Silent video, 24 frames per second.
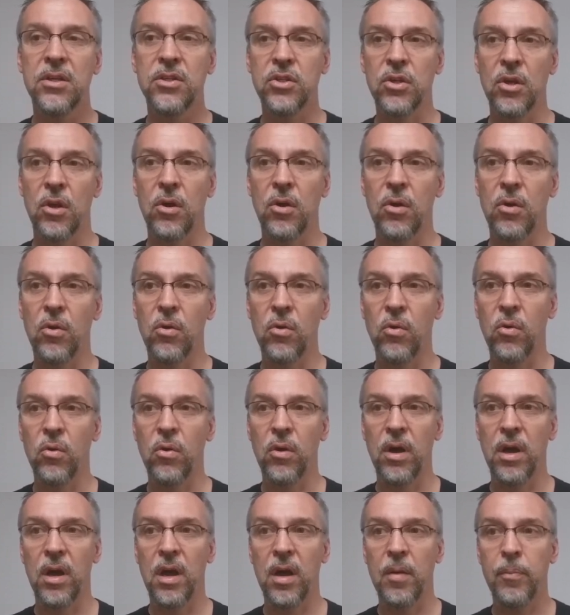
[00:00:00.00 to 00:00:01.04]

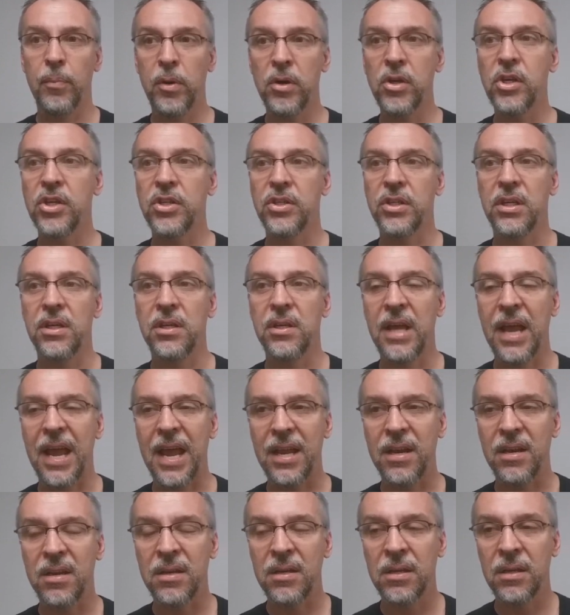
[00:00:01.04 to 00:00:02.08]
So uh, purchased it,
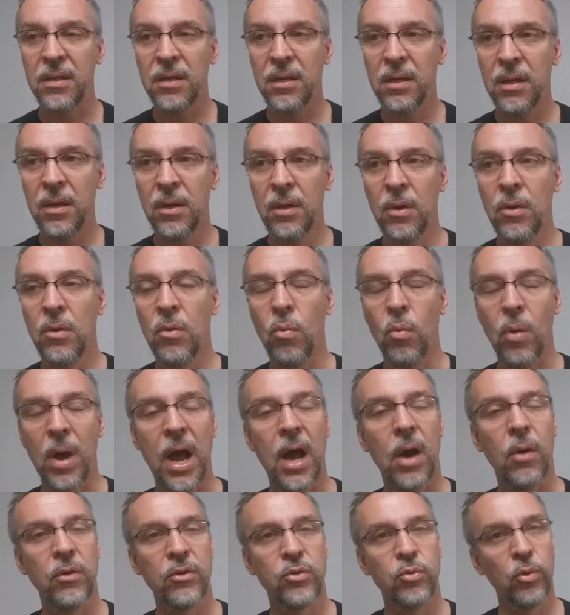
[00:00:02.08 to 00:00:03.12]
and
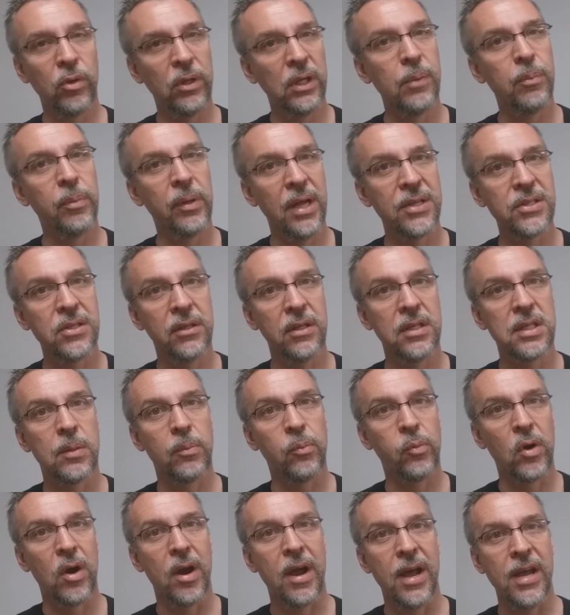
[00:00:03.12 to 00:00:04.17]
wow, I was really pleasantly
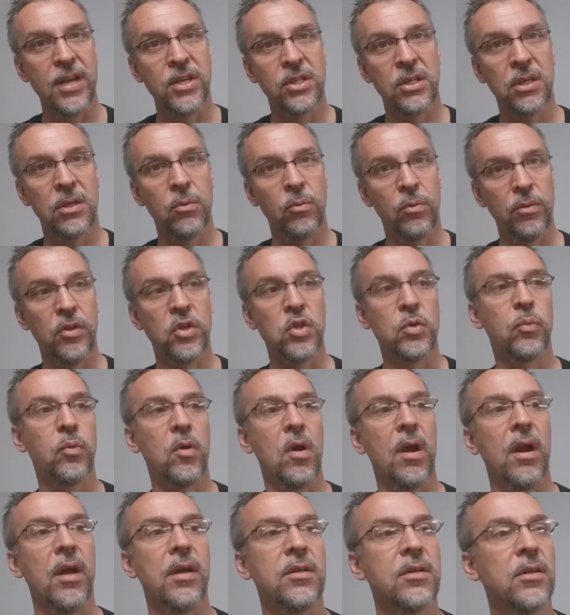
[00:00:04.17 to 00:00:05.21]
surprised with this
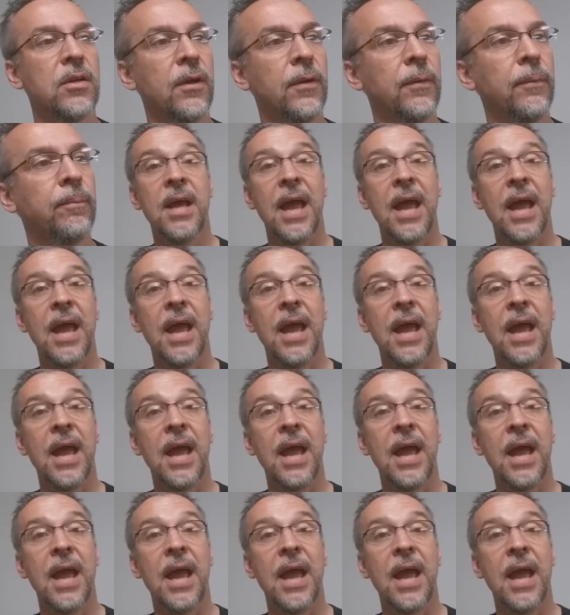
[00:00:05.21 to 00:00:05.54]
product.